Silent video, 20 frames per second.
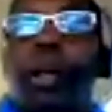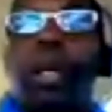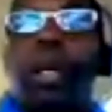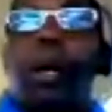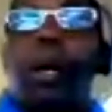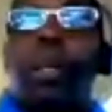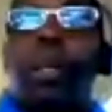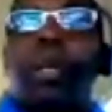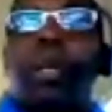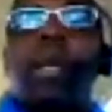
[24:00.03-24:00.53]

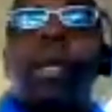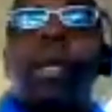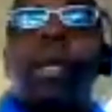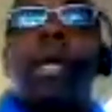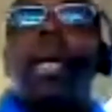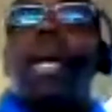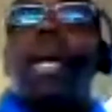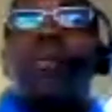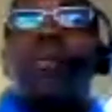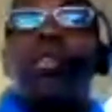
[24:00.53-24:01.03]
company
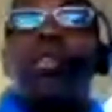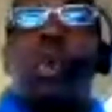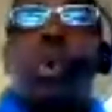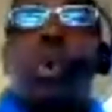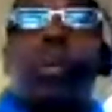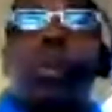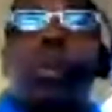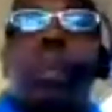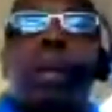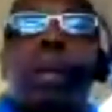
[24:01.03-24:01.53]
if you don't
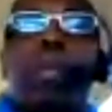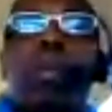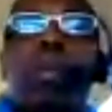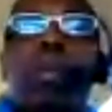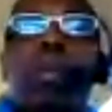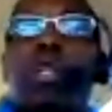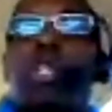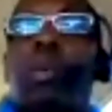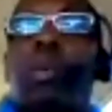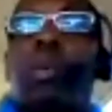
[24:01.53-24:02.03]
plug people
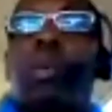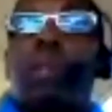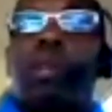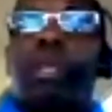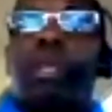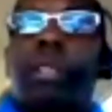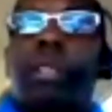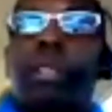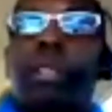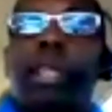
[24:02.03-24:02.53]
into whatever
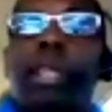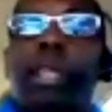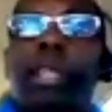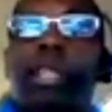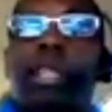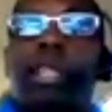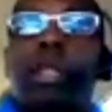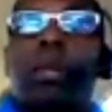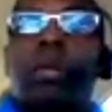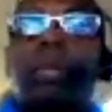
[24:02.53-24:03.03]
system
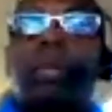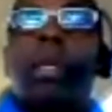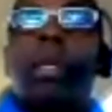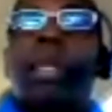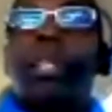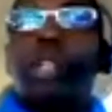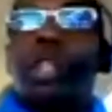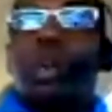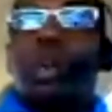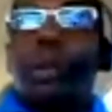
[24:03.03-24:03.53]

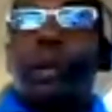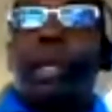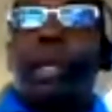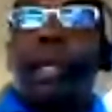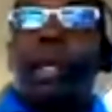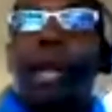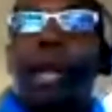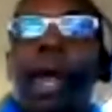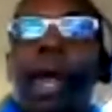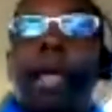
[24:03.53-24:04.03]
that the
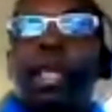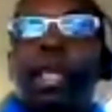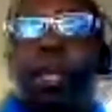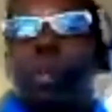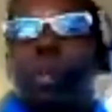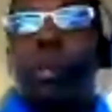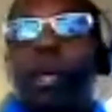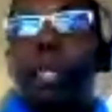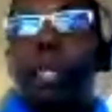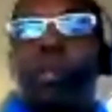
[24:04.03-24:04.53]
training has in
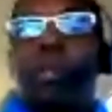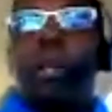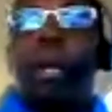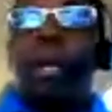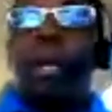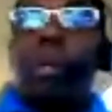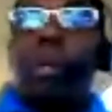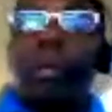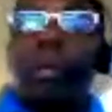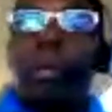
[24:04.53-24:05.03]
place for that
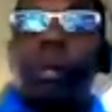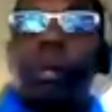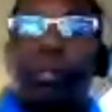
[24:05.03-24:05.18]
company.